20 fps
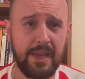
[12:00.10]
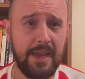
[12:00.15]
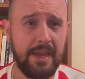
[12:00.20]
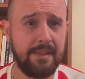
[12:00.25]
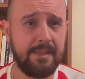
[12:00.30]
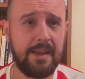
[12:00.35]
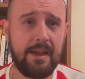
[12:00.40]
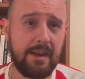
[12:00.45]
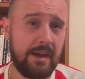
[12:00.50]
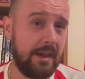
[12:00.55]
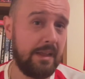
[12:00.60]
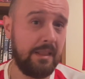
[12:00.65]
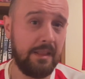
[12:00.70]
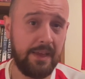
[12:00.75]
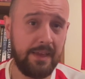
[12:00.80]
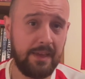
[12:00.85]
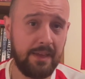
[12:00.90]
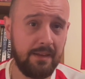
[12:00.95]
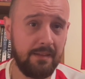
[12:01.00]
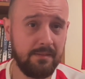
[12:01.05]
hate that. I
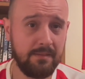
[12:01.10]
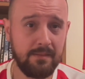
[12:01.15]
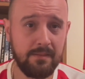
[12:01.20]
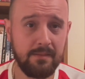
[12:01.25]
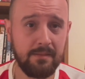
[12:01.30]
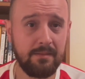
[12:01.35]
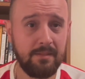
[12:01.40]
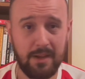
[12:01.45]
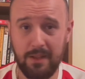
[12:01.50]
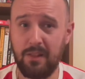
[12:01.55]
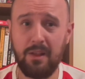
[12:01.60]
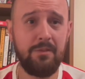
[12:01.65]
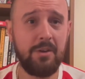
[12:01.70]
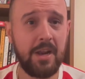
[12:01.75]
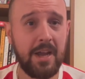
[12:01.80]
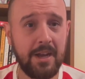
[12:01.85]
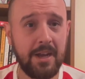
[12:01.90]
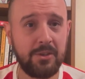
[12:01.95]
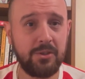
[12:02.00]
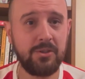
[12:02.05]
like it. I love it
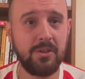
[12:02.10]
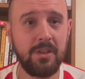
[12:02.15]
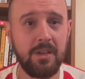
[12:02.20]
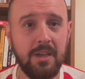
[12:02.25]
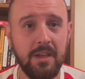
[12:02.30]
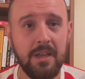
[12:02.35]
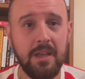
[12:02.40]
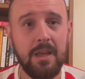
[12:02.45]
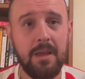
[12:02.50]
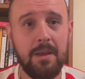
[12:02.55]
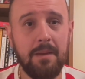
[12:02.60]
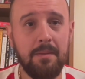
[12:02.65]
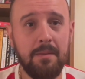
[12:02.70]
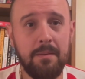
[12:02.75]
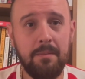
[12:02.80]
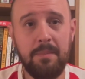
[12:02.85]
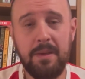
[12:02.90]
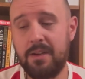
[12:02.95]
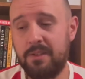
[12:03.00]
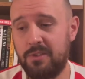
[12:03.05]
actually,
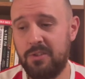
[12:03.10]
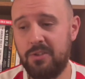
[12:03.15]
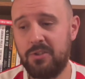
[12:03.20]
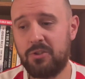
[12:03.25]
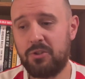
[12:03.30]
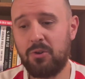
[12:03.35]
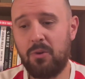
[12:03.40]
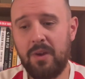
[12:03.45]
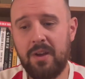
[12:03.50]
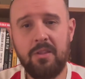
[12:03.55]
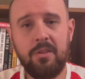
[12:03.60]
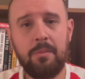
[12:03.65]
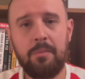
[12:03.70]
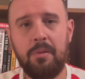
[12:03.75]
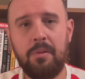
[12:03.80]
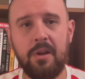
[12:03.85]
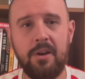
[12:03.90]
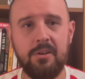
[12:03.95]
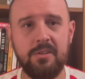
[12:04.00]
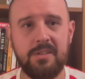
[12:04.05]
because he's showing other
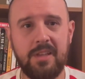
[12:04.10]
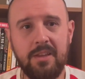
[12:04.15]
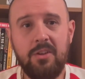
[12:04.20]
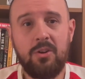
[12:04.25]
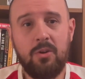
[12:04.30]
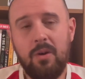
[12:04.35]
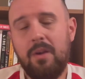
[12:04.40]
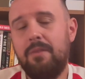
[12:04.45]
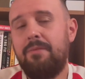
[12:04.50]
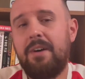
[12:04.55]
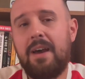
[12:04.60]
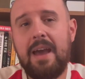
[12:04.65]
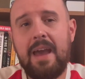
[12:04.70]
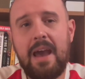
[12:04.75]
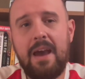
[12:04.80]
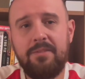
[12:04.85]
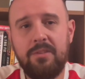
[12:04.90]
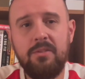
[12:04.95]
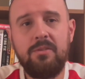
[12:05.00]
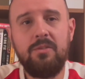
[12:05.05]
players that if I
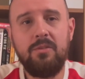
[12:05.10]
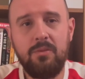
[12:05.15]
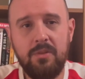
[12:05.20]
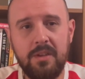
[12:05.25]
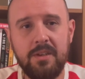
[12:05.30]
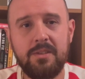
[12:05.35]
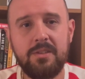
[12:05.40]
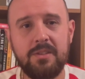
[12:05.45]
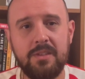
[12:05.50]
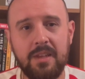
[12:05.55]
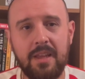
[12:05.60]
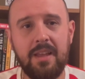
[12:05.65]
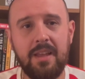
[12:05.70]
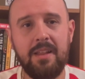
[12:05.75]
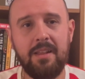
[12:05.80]
have to do this,